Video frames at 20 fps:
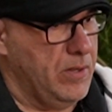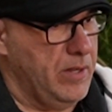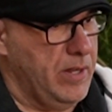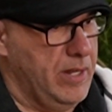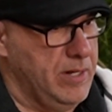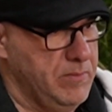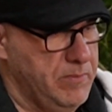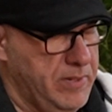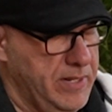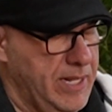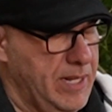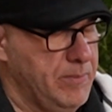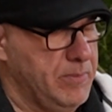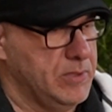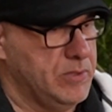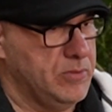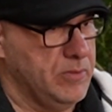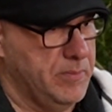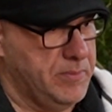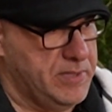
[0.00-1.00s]
and be able
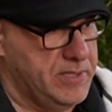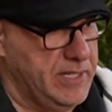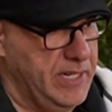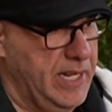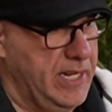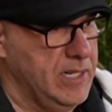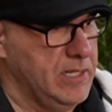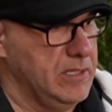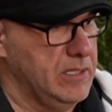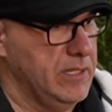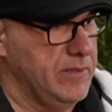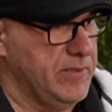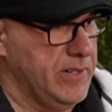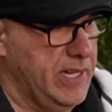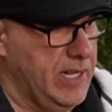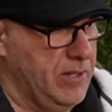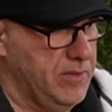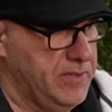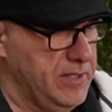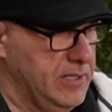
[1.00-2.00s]
to abstain and live a
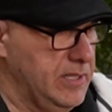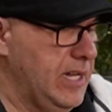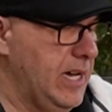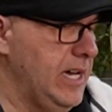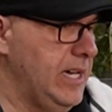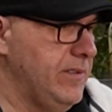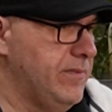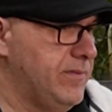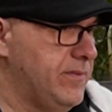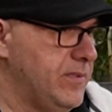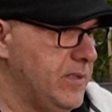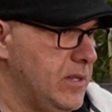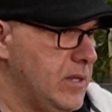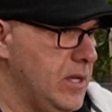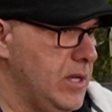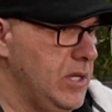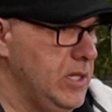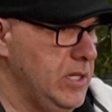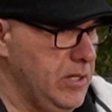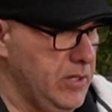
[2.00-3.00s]
healthy life,
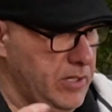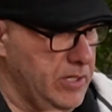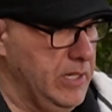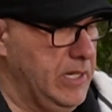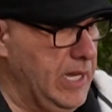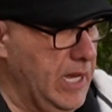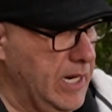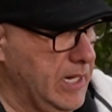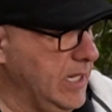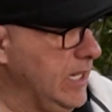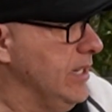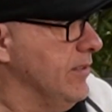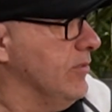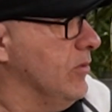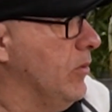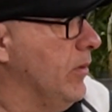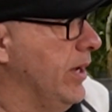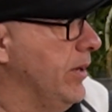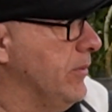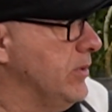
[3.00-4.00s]
you got to give
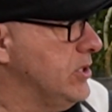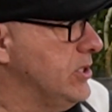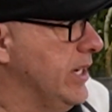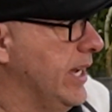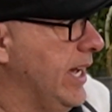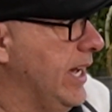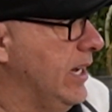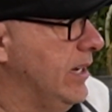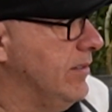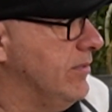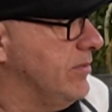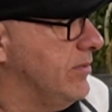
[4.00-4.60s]
away what you have.